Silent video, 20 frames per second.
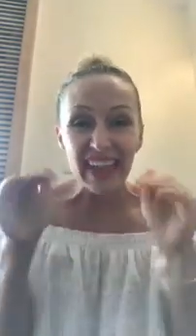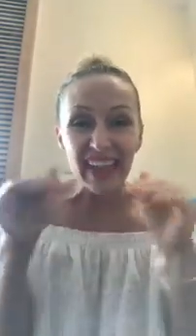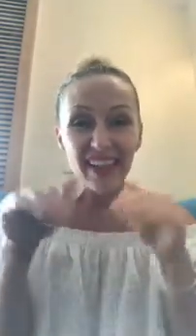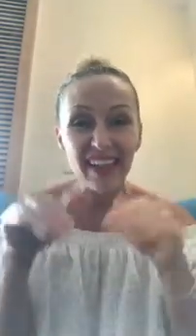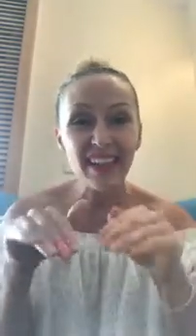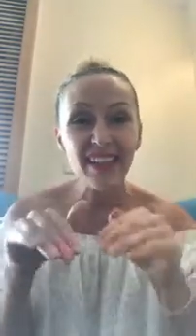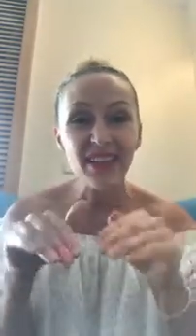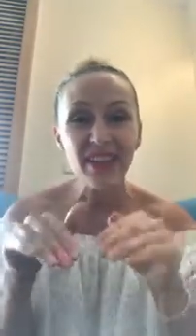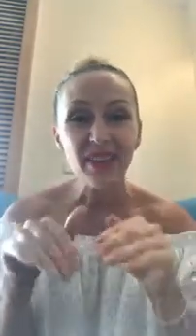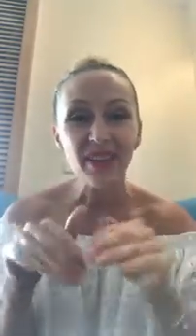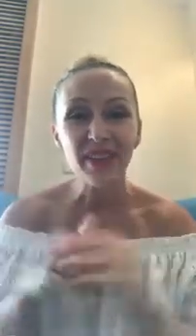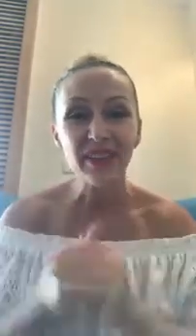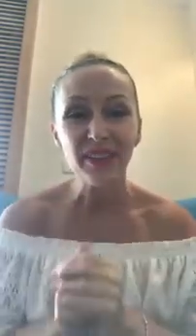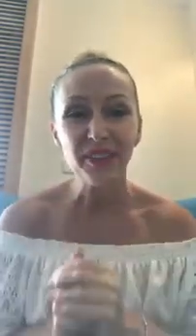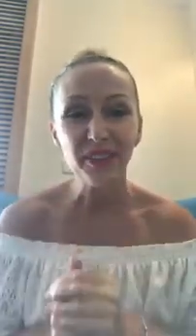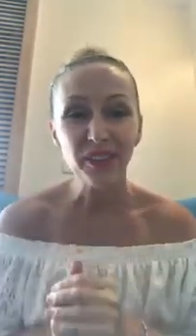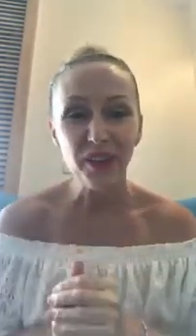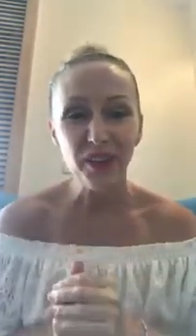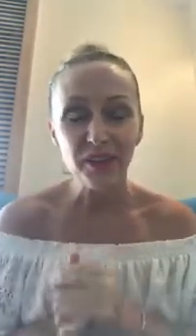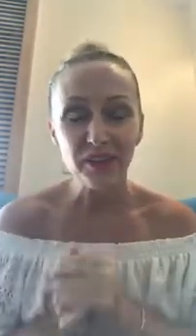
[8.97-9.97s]
into a little
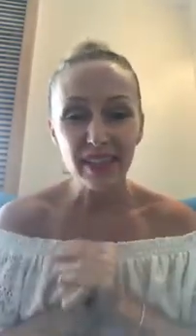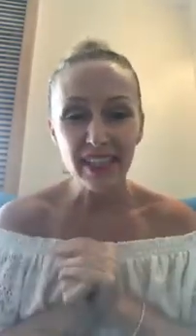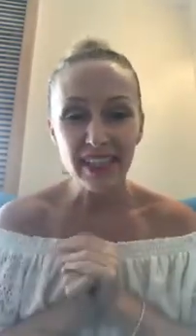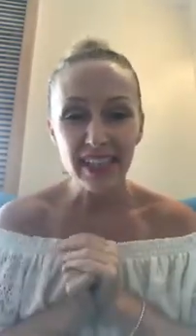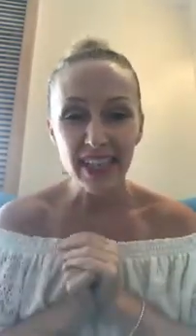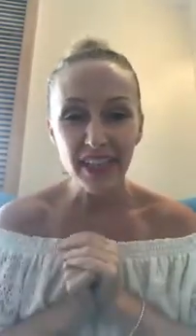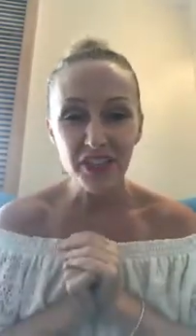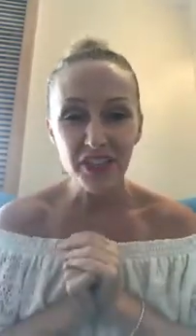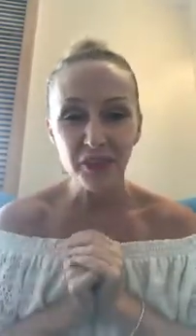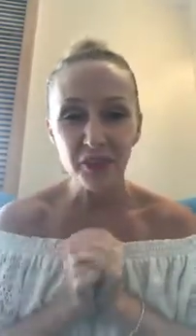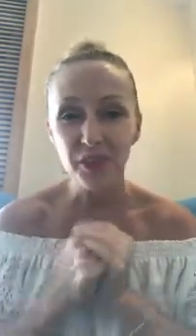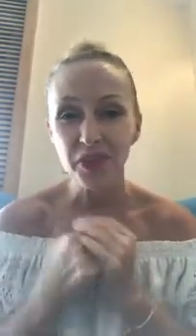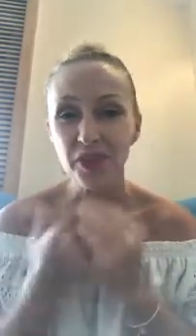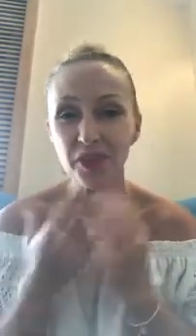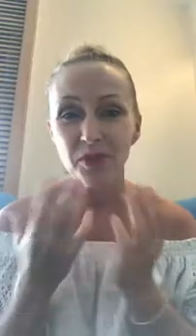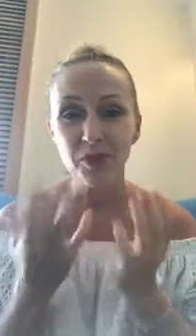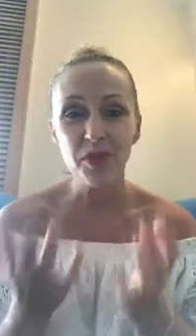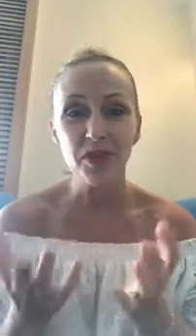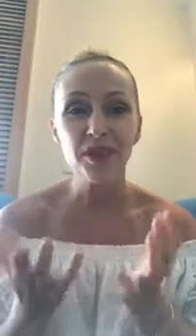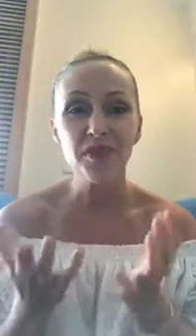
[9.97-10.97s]
conversation which I
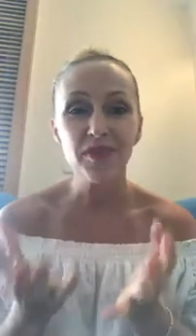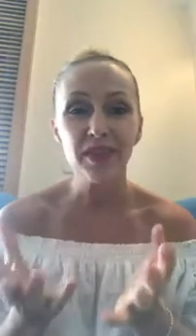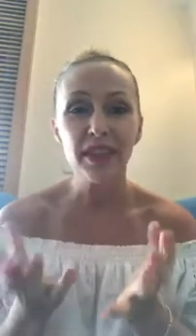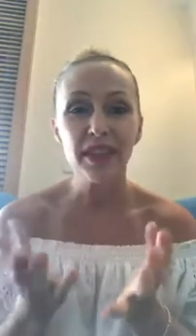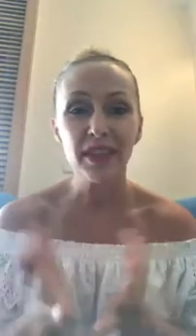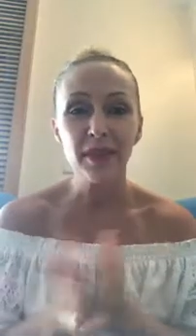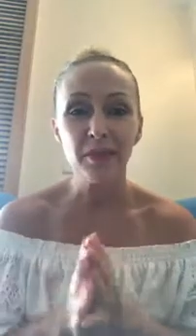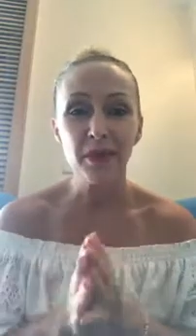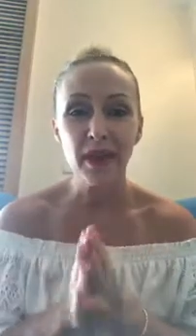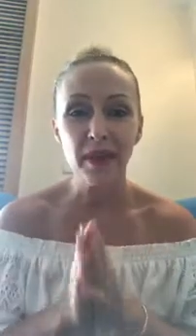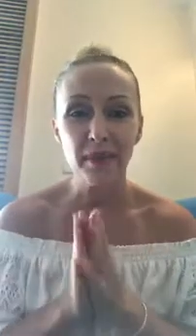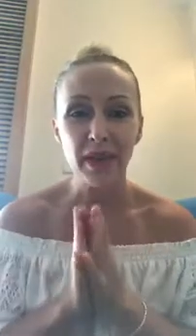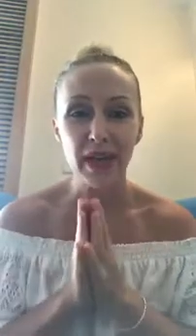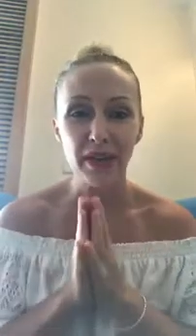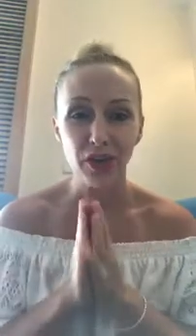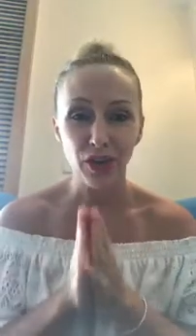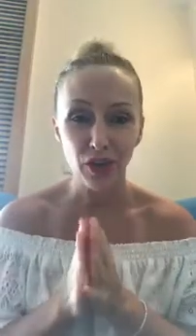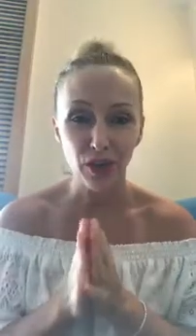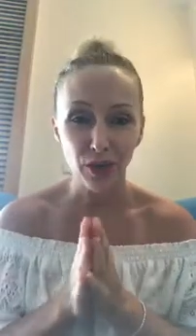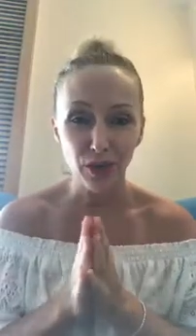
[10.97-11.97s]
want to really be about
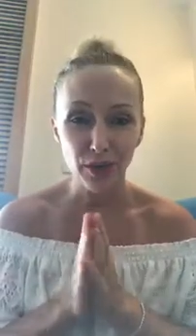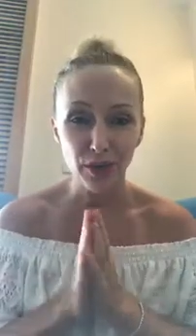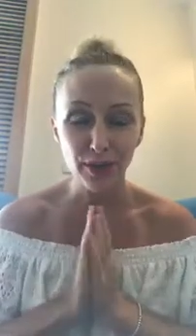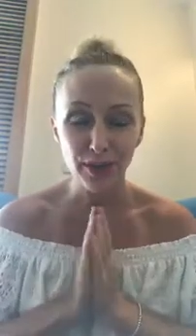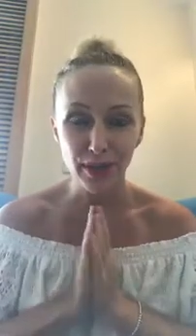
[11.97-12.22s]
you.